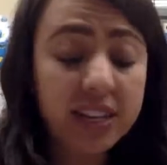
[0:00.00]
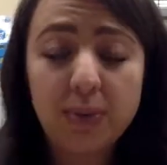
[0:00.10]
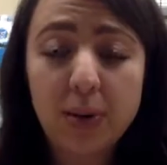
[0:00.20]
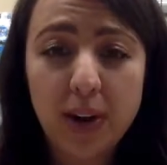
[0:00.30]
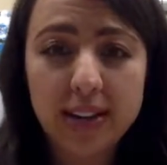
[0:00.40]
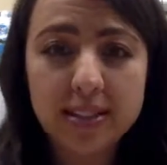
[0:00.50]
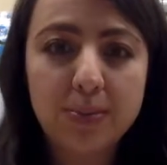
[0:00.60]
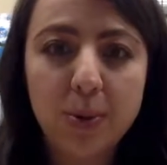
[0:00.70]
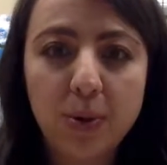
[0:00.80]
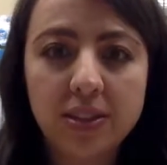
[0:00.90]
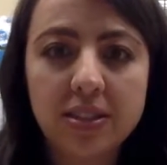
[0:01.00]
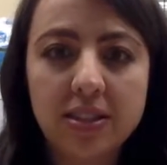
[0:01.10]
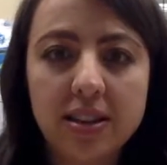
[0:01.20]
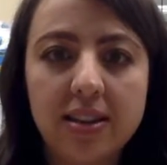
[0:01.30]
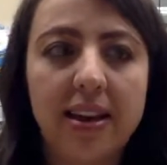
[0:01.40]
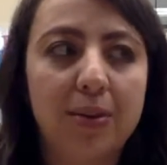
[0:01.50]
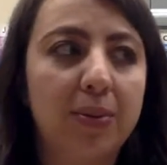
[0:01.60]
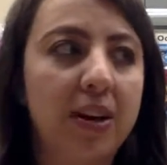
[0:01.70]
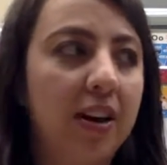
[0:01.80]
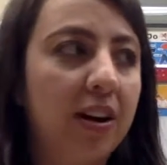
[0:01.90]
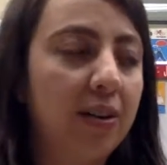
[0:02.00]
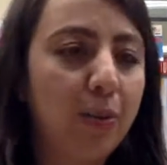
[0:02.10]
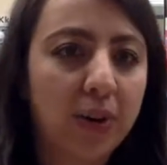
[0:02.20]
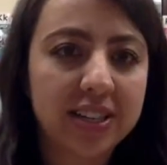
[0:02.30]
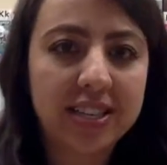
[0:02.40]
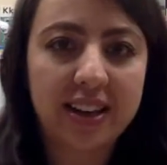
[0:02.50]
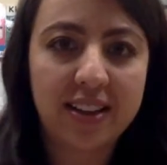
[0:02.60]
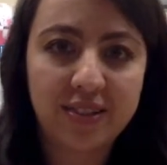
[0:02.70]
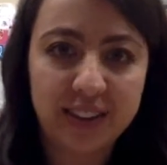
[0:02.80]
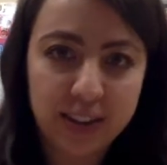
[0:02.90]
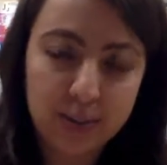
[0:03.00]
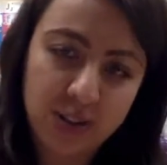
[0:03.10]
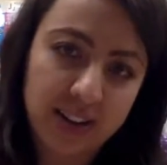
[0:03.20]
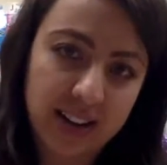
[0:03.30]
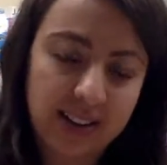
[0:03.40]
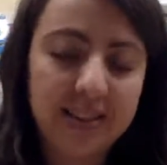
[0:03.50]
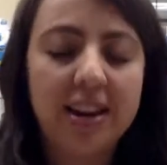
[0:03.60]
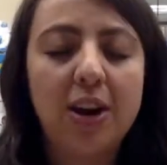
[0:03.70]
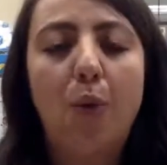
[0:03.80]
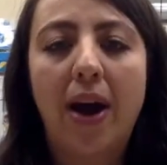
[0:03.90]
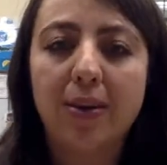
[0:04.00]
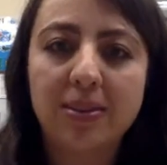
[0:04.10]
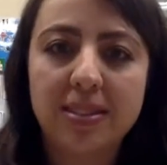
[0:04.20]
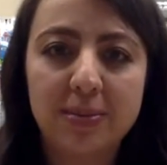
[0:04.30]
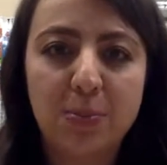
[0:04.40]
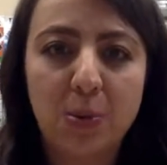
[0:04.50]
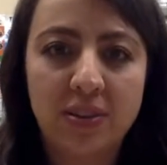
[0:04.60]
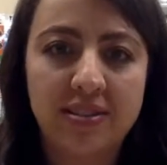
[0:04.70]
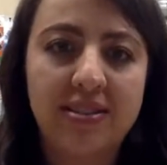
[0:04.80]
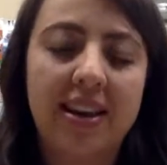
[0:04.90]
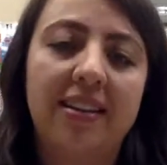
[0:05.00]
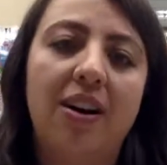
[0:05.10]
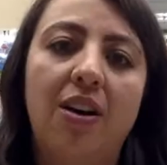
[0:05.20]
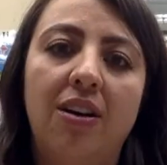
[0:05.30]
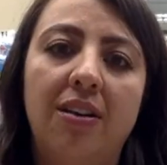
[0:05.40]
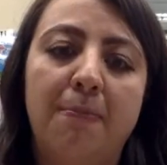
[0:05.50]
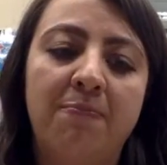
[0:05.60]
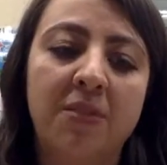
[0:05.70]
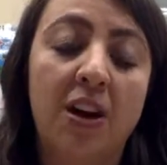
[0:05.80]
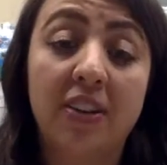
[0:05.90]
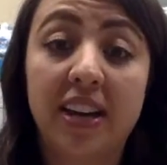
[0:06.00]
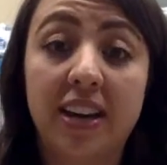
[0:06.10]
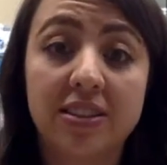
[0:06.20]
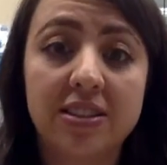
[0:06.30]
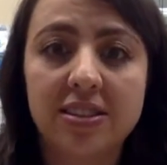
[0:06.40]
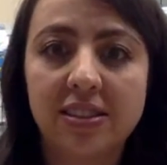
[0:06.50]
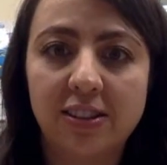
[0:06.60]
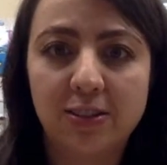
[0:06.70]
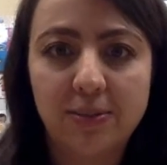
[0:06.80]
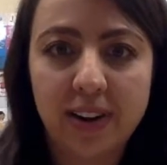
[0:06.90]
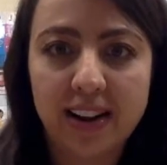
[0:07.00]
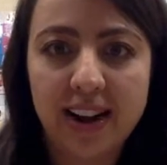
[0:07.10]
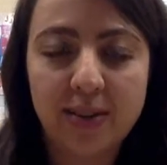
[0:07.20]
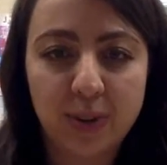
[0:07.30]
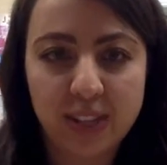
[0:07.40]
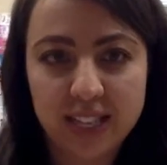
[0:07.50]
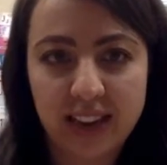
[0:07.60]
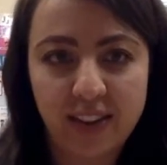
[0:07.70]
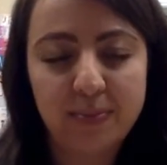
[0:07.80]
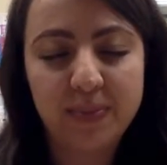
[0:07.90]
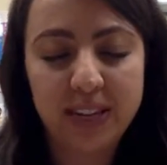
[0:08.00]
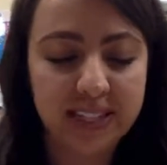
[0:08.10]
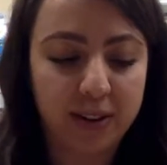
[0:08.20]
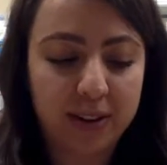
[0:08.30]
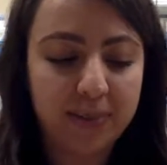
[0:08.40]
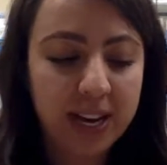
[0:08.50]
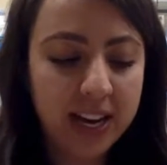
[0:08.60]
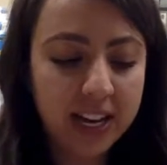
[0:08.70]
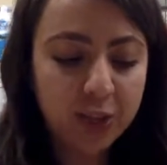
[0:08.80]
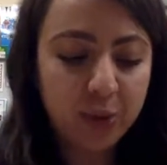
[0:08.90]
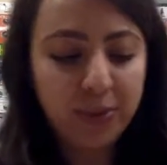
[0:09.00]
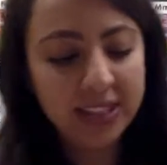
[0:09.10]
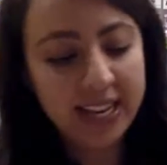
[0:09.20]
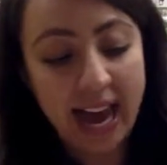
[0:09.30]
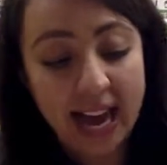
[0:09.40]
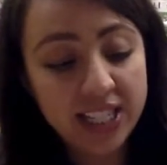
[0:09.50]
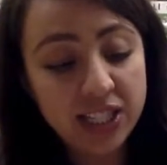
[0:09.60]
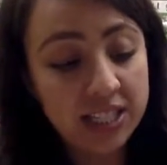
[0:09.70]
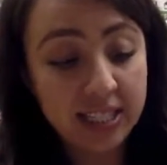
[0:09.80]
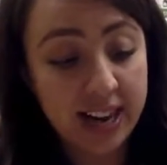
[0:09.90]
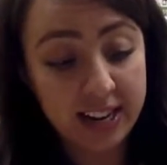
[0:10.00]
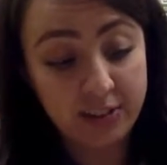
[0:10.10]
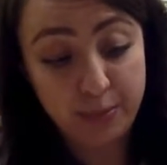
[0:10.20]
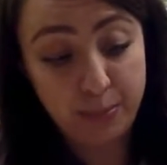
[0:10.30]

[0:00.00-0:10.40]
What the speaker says: tell me why it's important that we all work together in a community? Why was it important that all the characters in Little Red Hen work together, etc.? So really, I just kind of